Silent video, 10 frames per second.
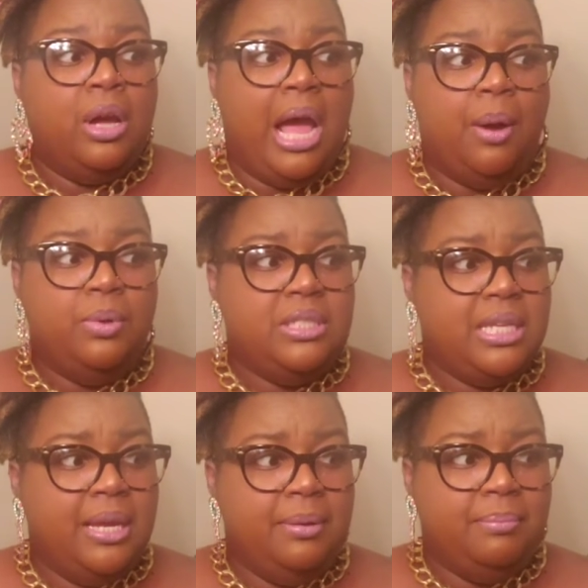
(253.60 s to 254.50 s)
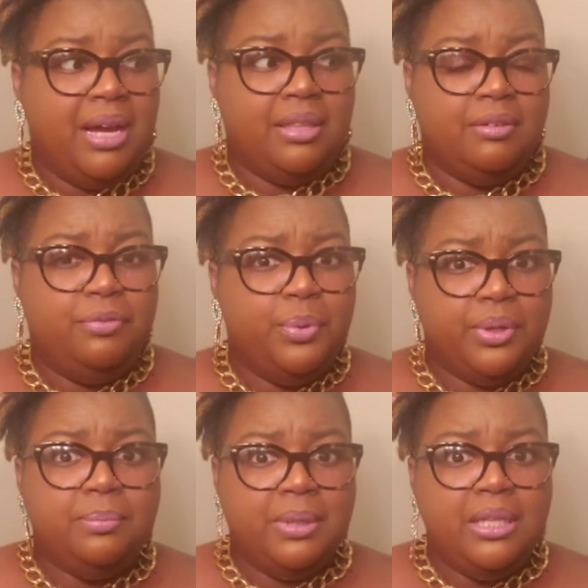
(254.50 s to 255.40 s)
I would say by the
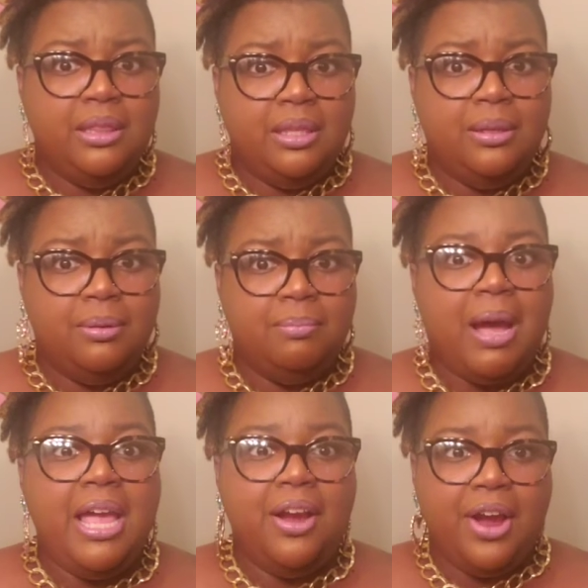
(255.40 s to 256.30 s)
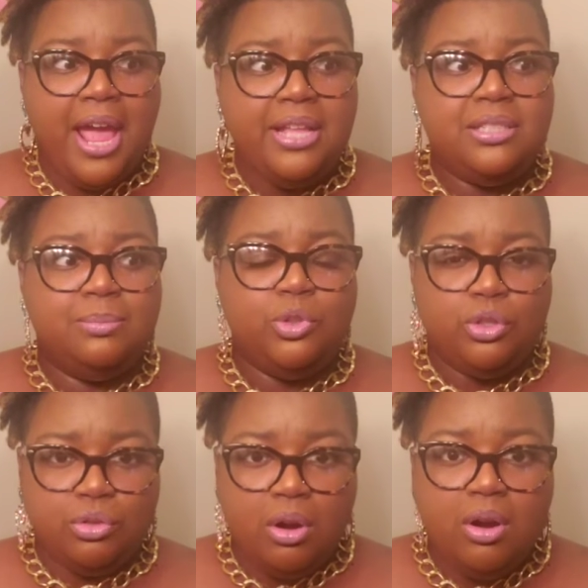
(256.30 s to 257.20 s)
4th month, my hair had some
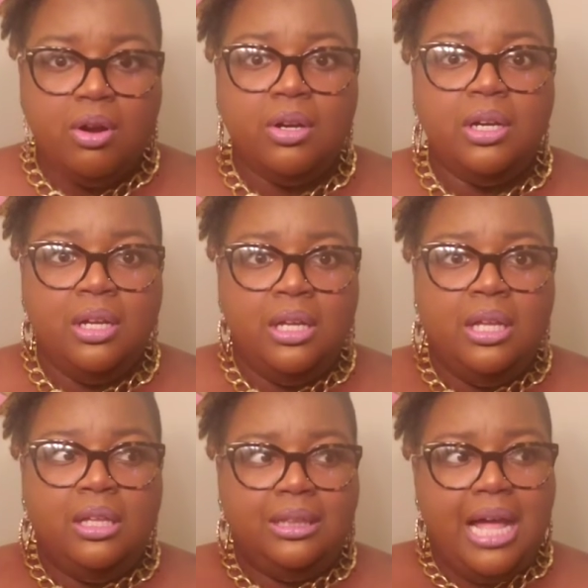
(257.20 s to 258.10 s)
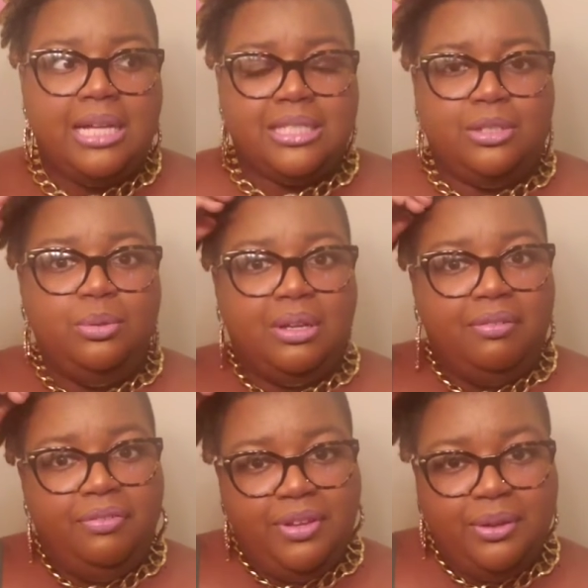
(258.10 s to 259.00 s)
strong locks. Like you could
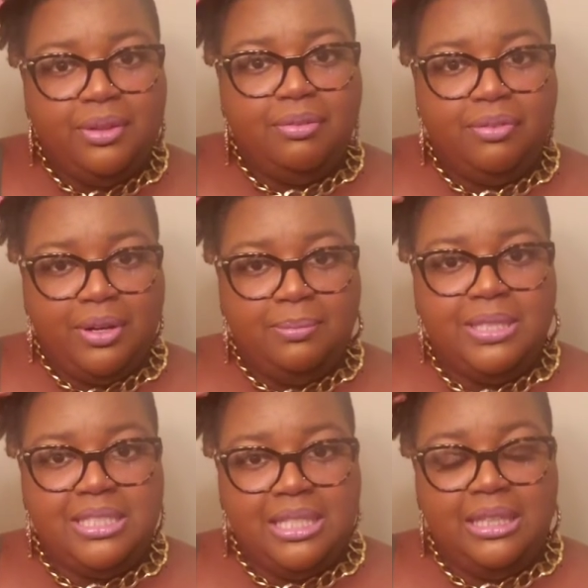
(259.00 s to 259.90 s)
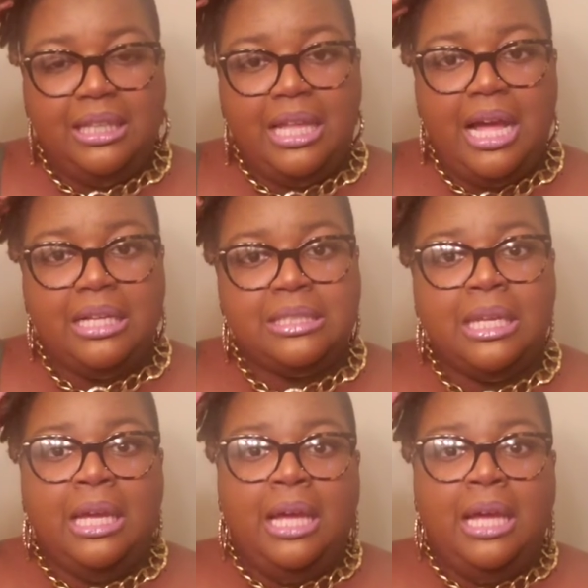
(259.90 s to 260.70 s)
feel the firmness in the locks.